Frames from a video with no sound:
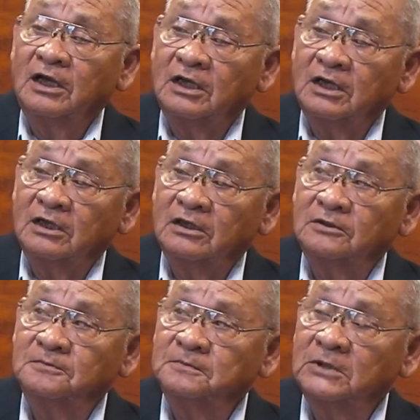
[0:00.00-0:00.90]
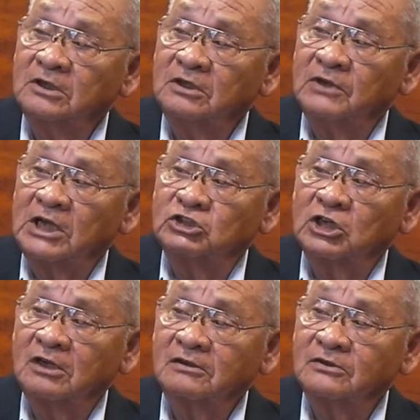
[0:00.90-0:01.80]
uh,
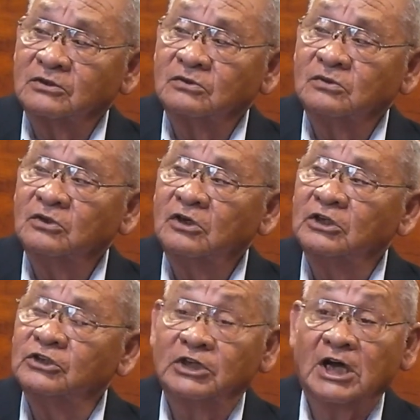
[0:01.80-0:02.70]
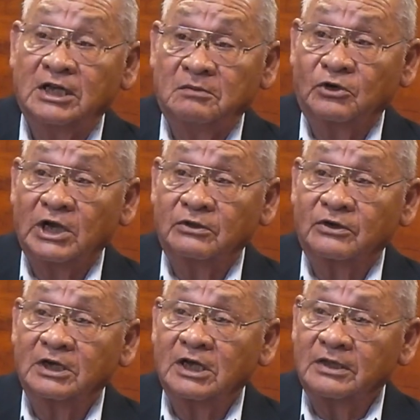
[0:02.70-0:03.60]
evangelical uh, United
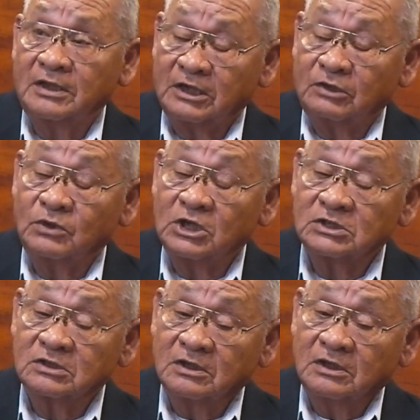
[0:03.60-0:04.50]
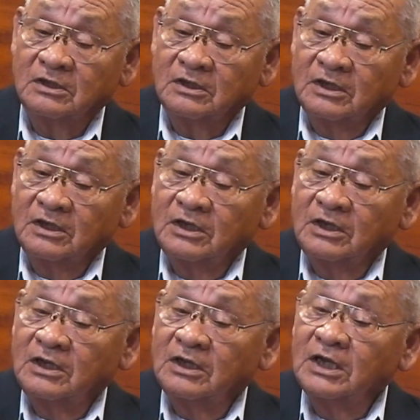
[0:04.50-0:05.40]
Brethren, I think it was.
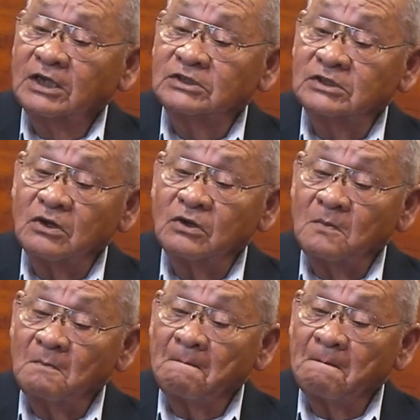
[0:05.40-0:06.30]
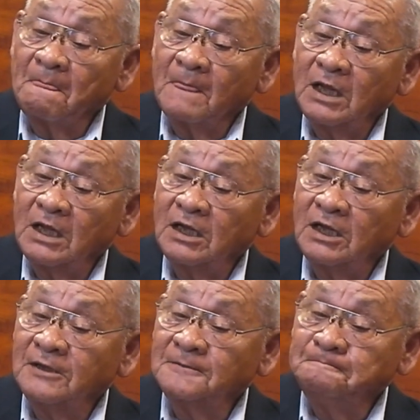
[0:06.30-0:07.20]
So
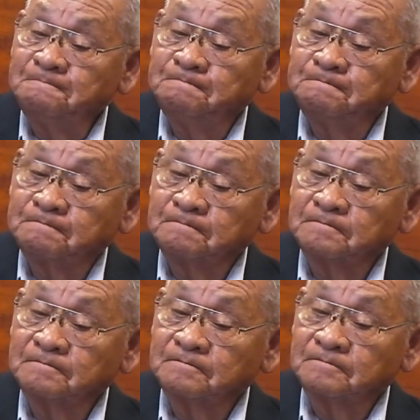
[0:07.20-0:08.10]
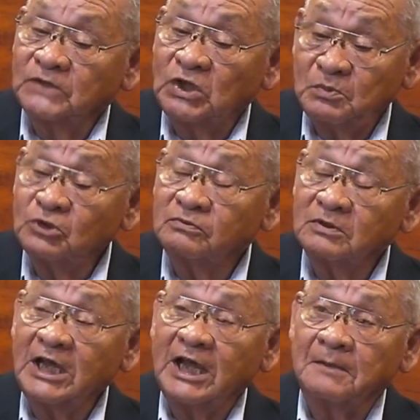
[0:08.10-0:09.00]
uh, um, we pushed
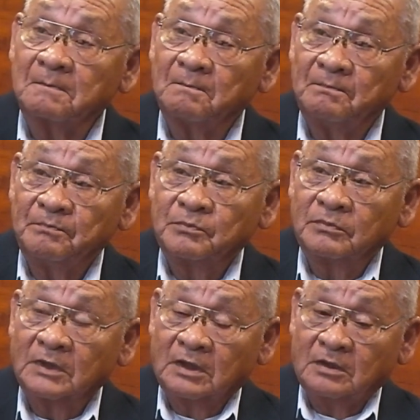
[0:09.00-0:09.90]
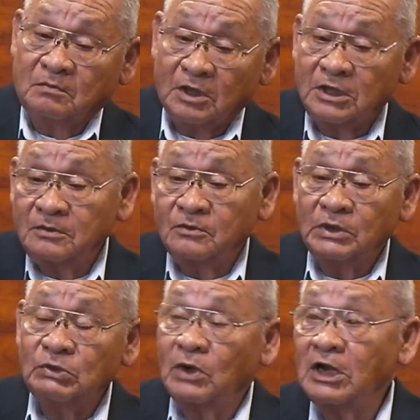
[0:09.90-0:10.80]
for that, but it,
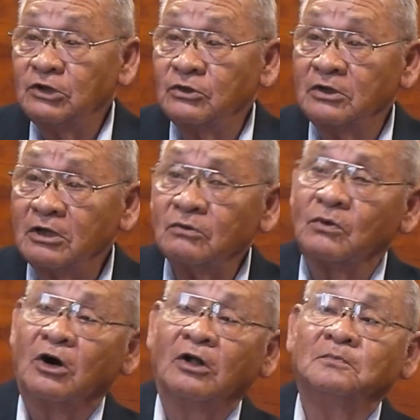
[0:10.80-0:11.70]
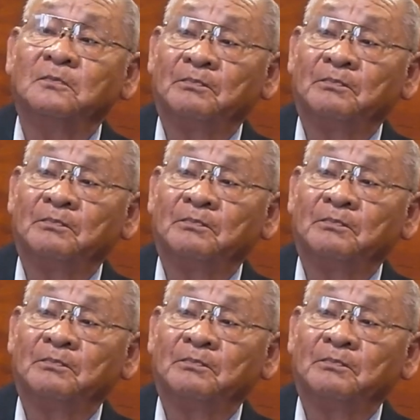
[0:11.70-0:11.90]
we run into another wall.